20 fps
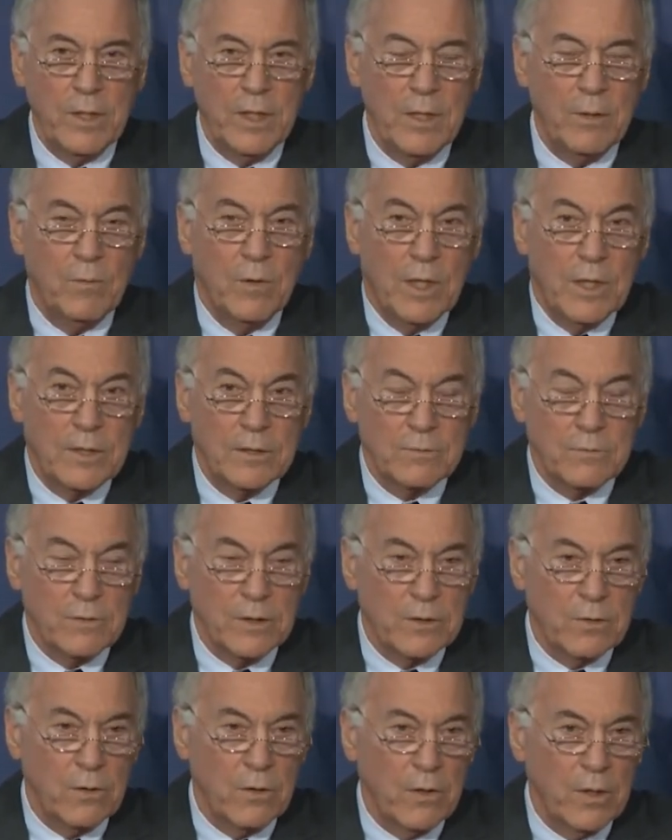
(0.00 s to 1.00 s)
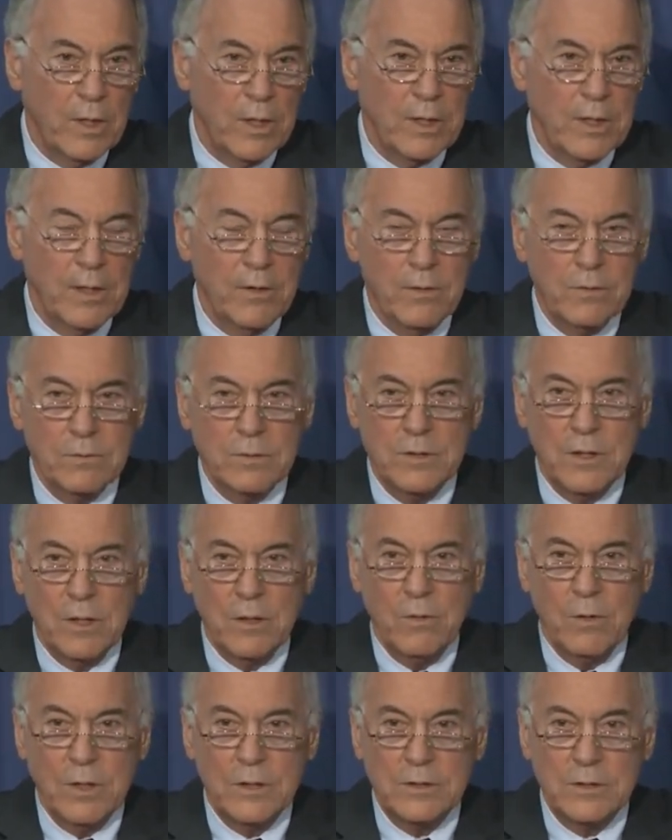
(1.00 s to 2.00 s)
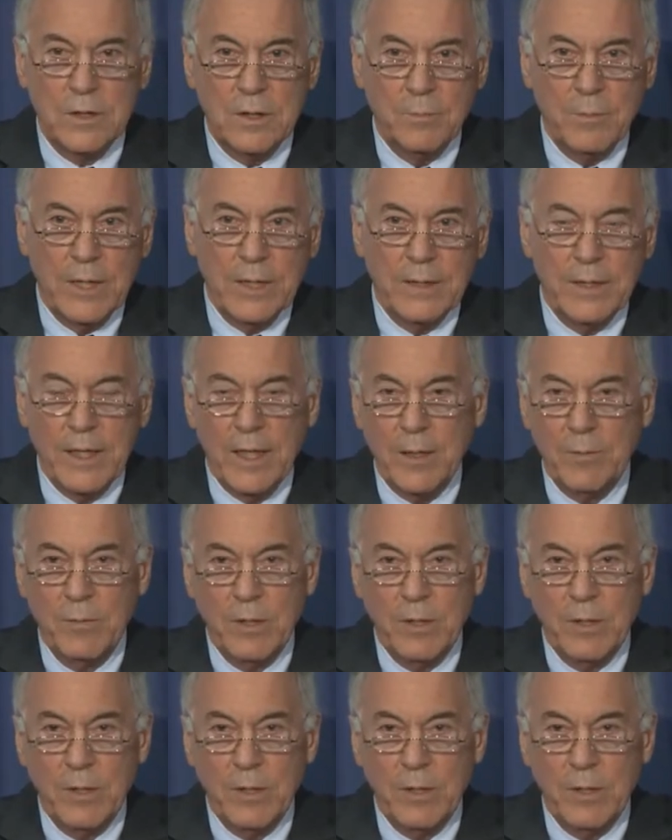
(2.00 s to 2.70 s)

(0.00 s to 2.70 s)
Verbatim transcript: he was rhetorically. There was no question about that.